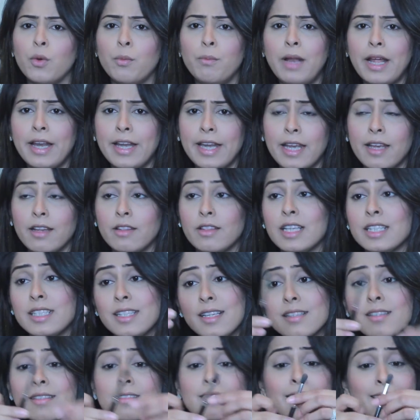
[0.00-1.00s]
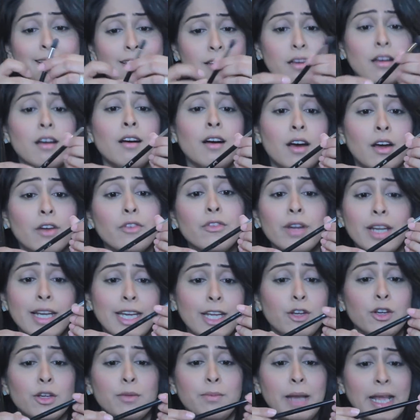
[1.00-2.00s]
blending. This is like a really
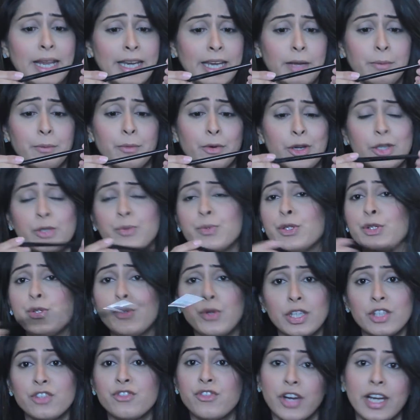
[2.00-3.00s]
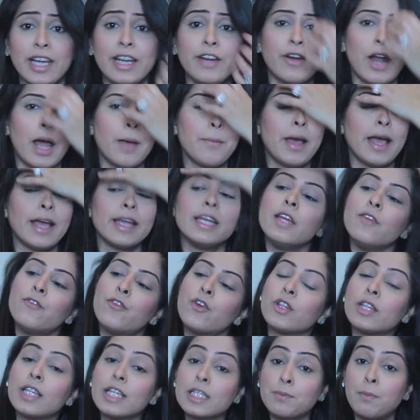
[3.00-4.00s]
good blending brush, but you can really grab any
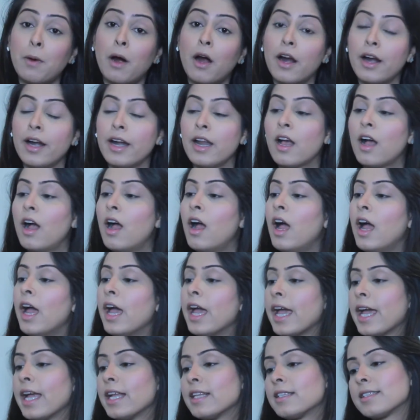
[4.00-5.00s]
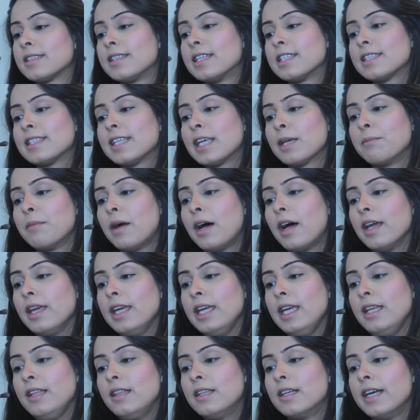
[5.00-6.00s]
for this part. It's the Sigma
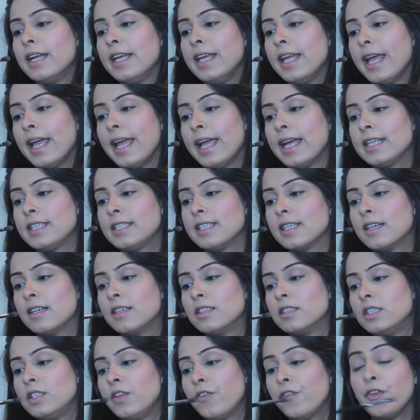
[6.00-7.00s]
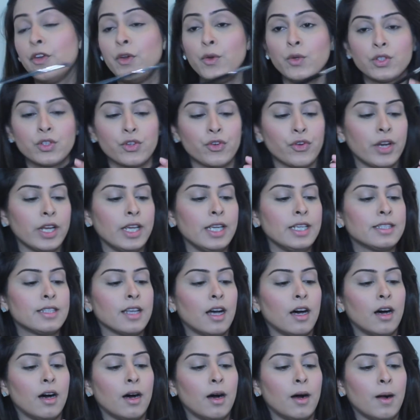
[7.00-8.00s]
E38 Diffuse
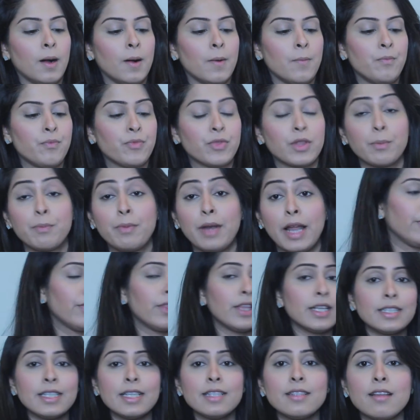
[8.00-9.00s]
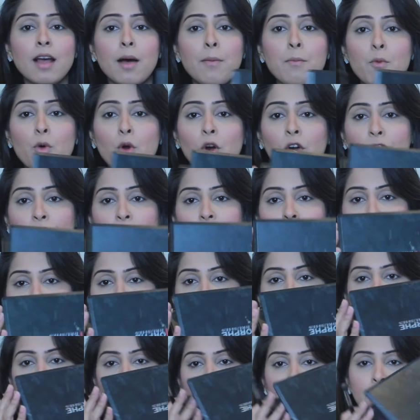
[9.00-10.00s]
Crease. This is a Morphe
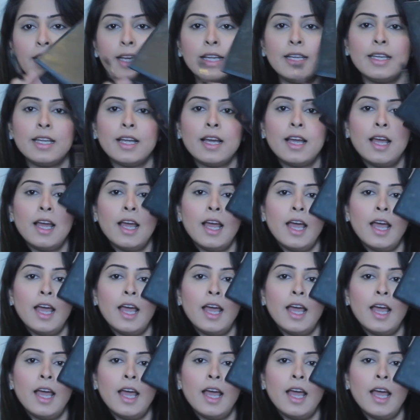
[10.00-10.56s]
palette.